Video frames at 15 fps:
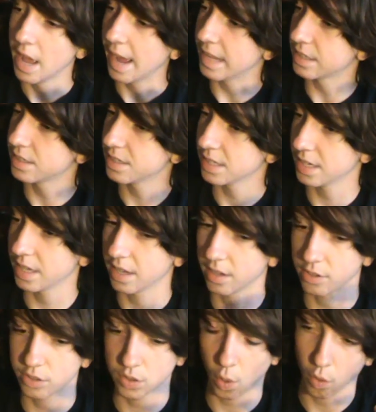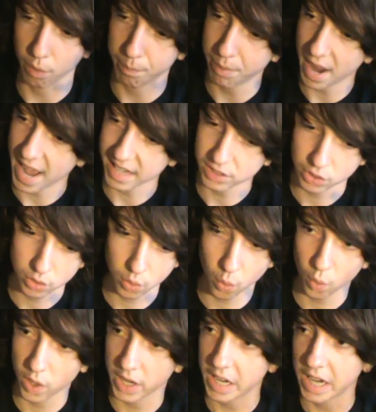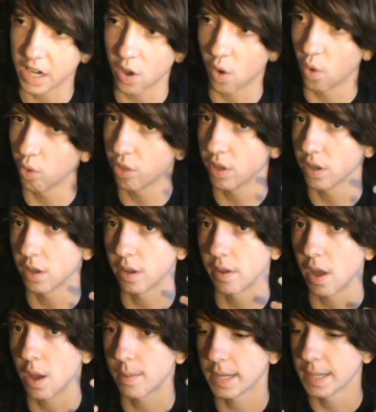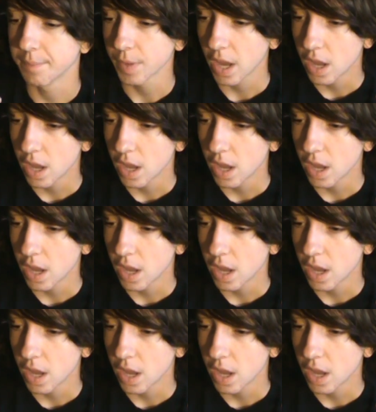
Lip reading: And seeing just all the backstory, I mean,